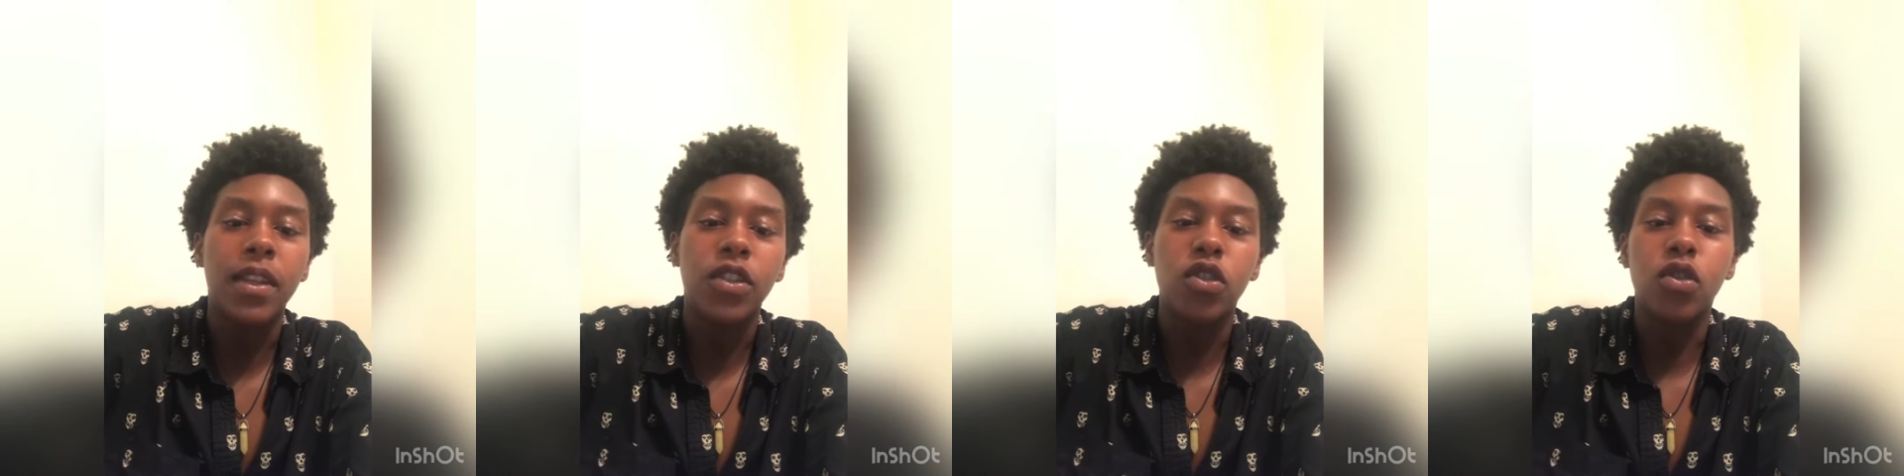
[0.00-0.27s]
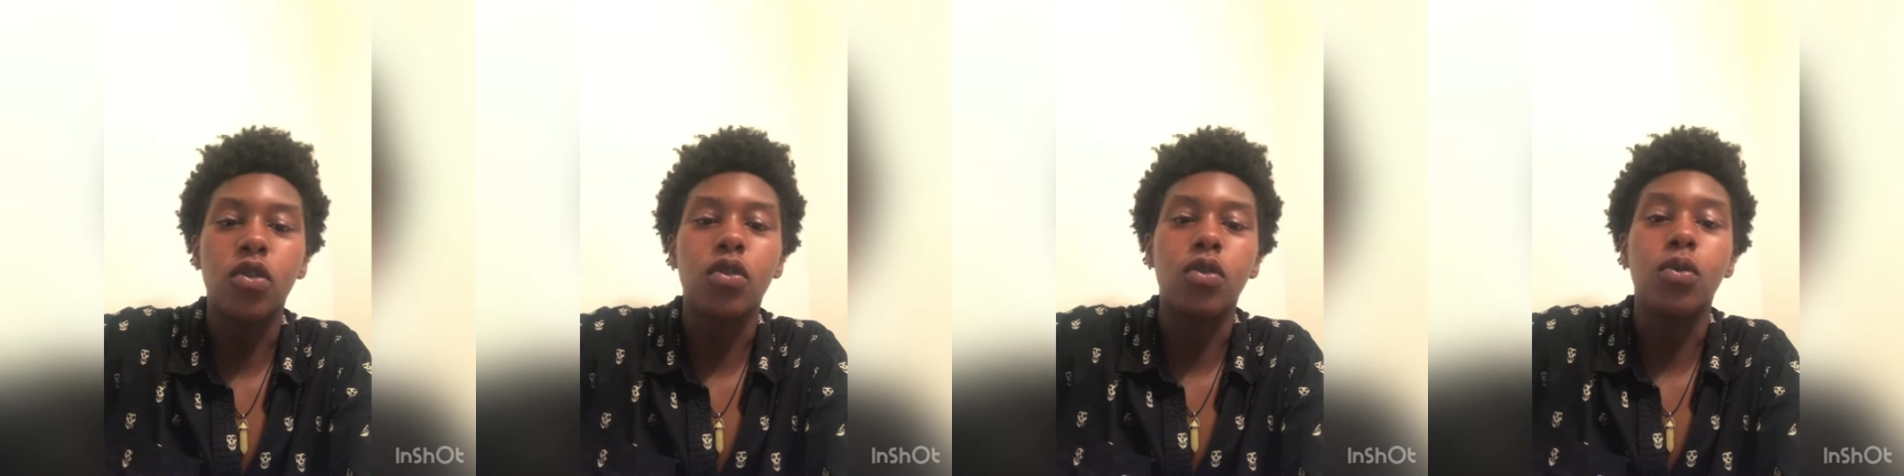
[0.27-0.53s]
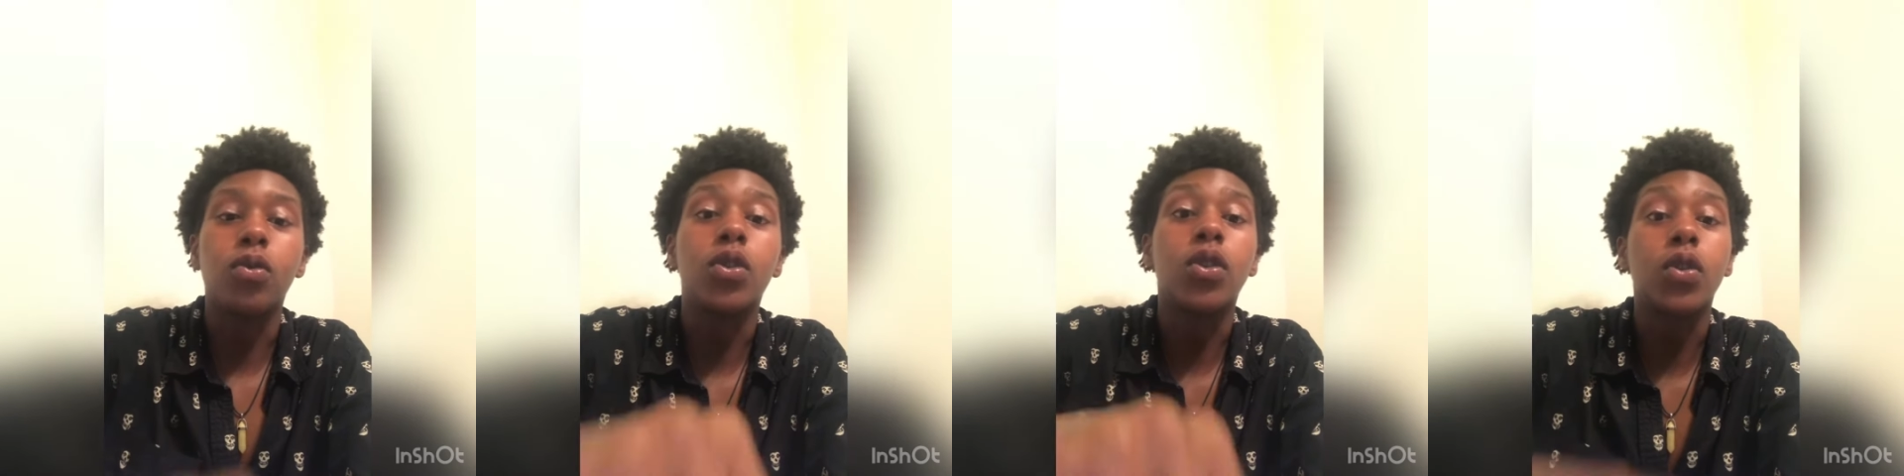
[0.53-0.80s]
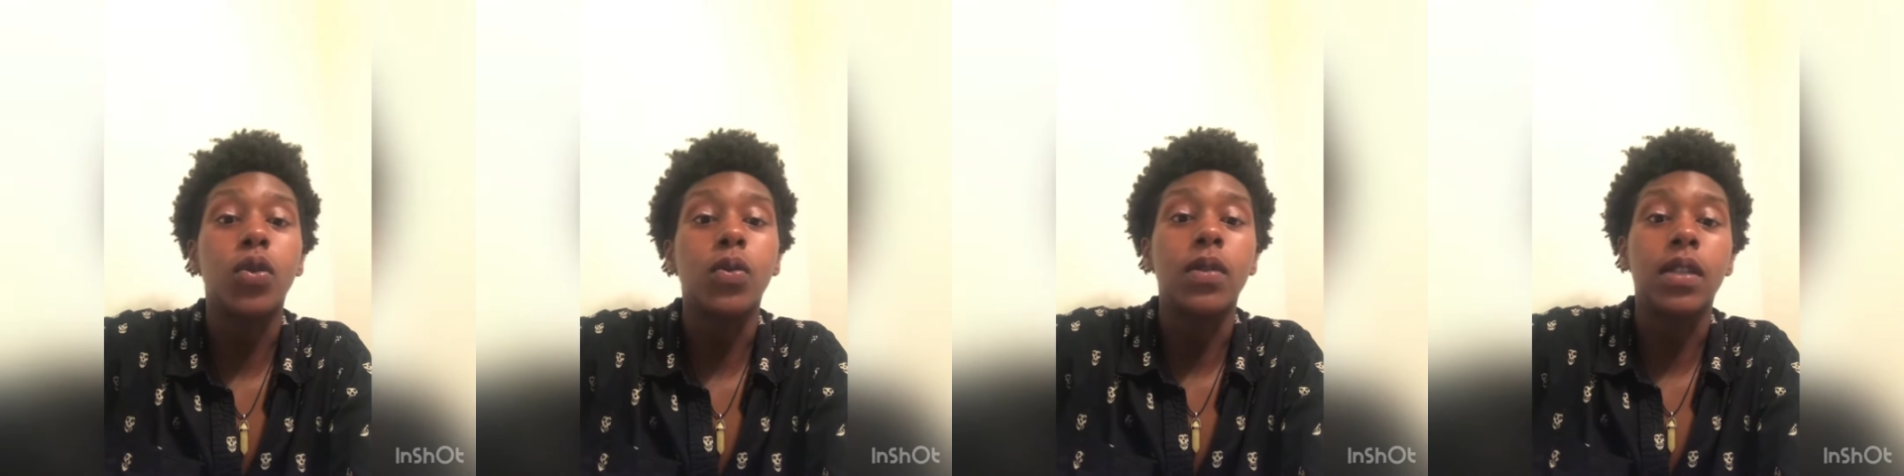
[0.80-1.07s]
to you
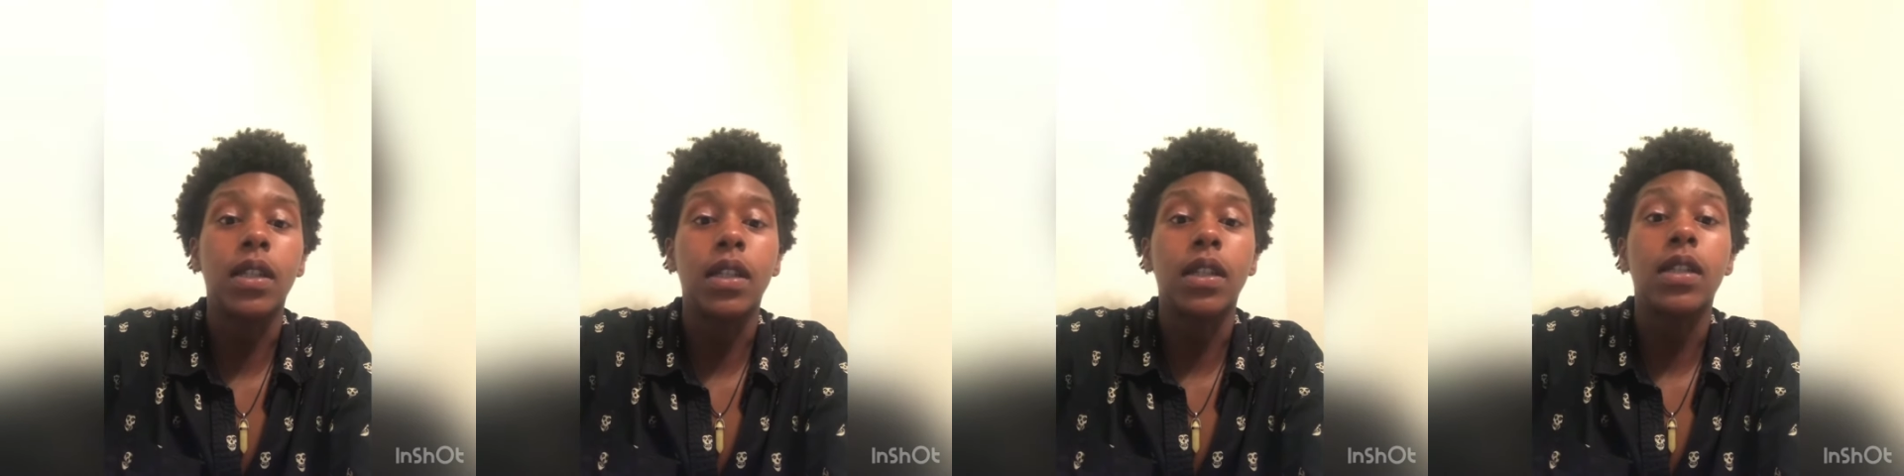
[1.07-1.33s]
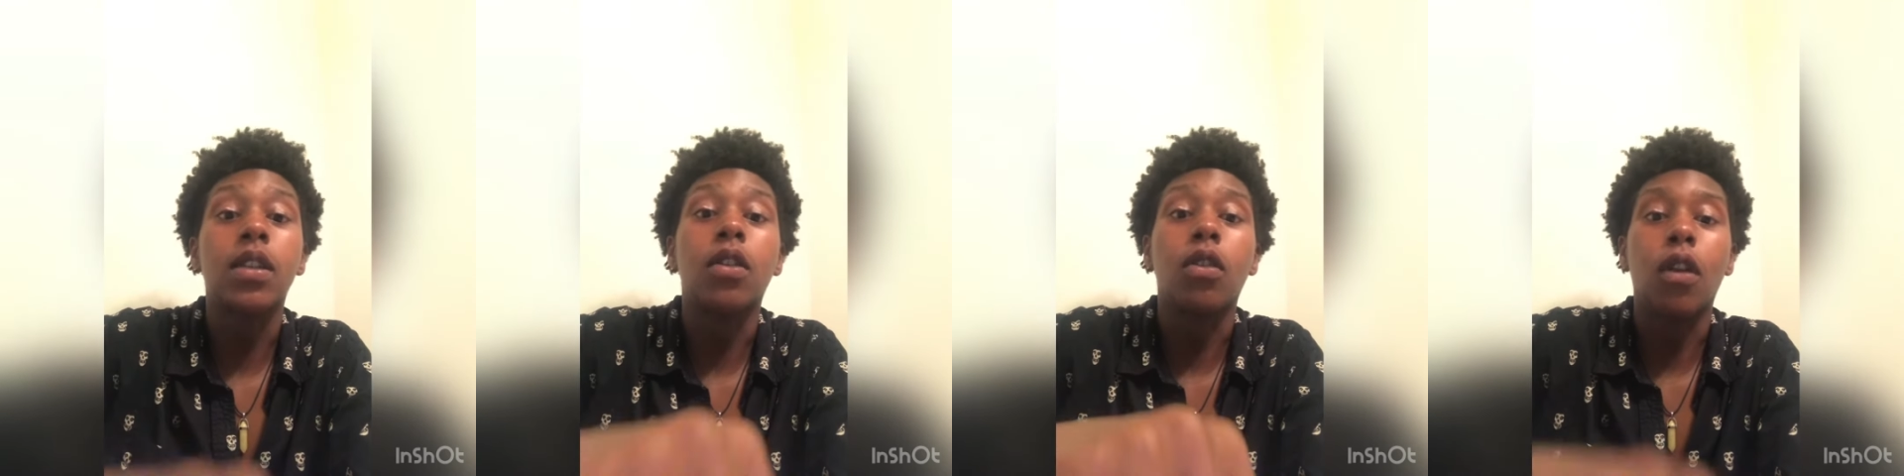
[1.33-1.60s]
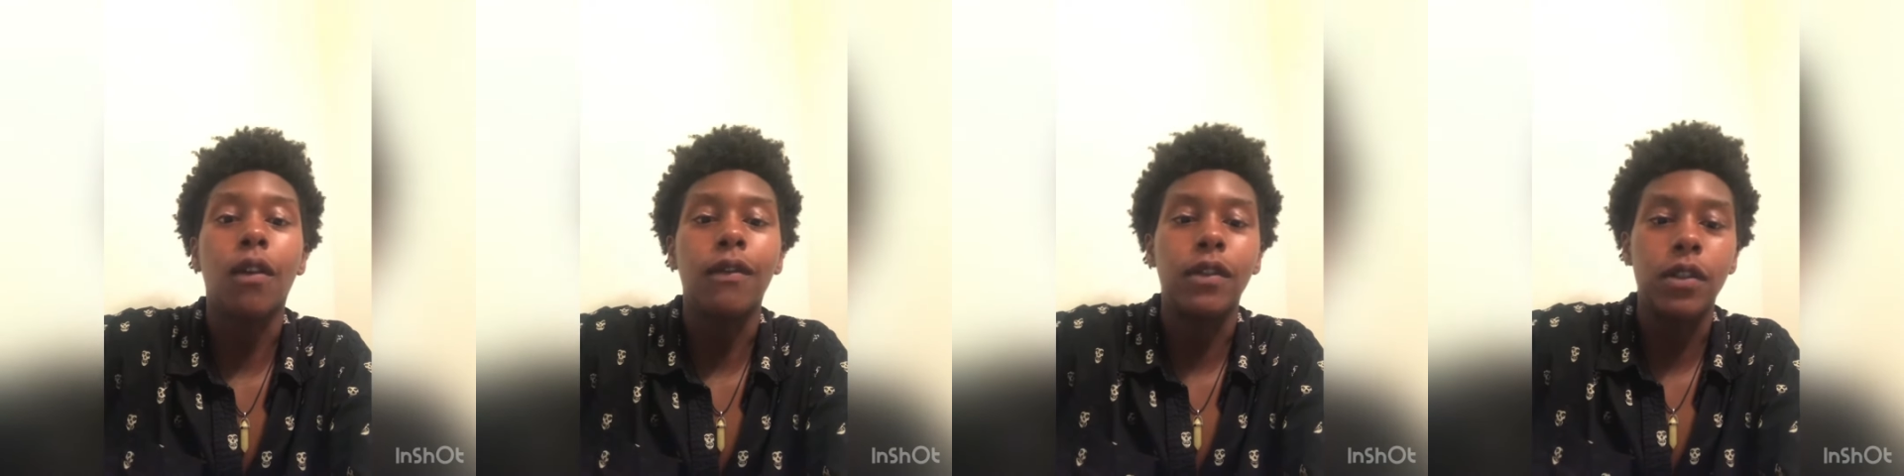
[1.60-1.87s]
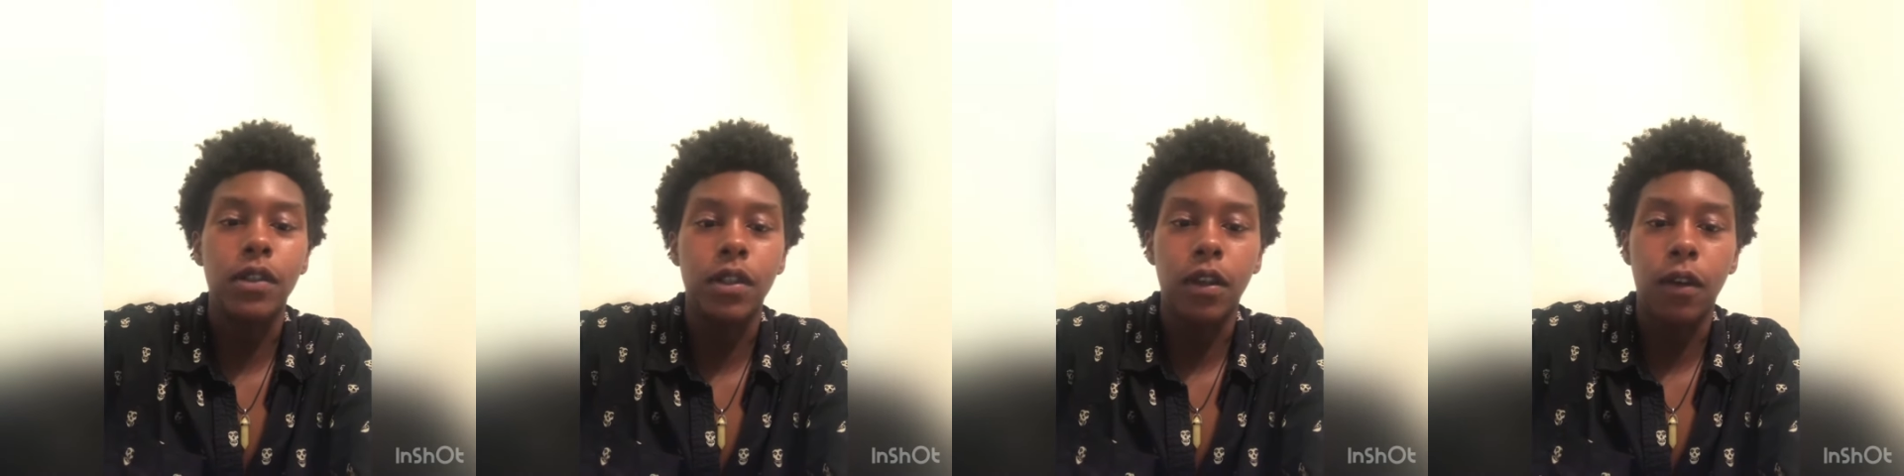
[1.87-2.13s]
choosing to love
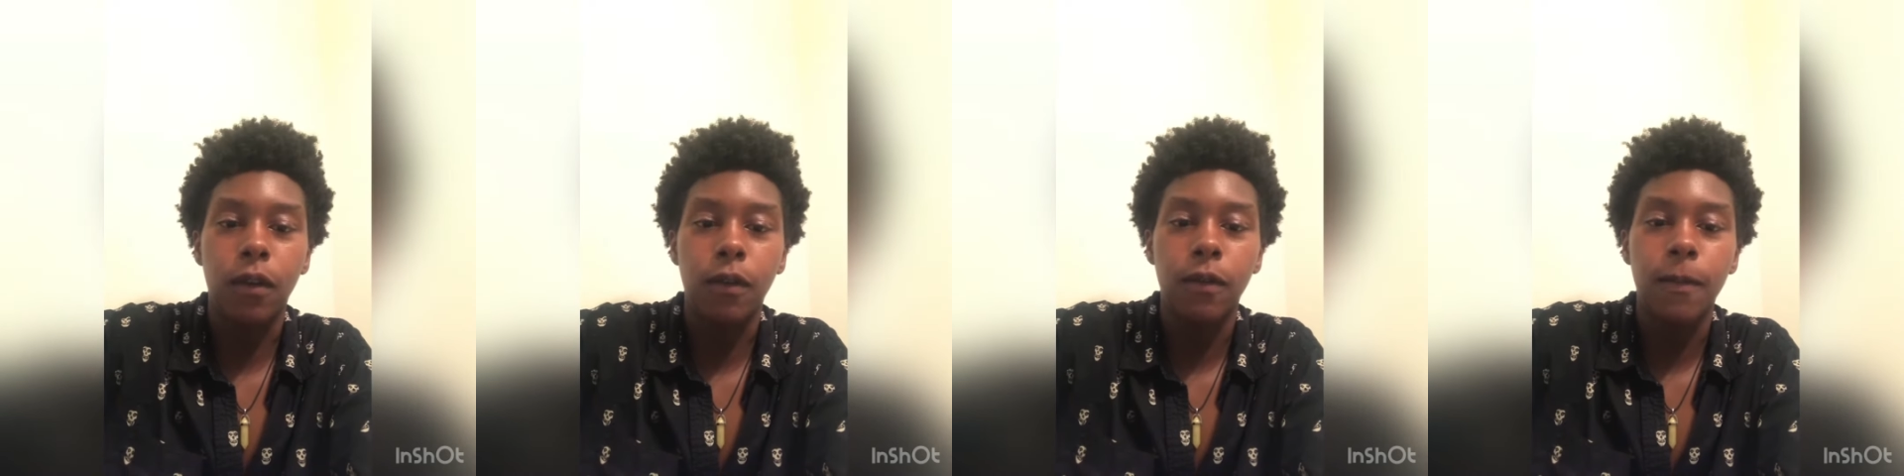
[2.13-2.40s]
yourself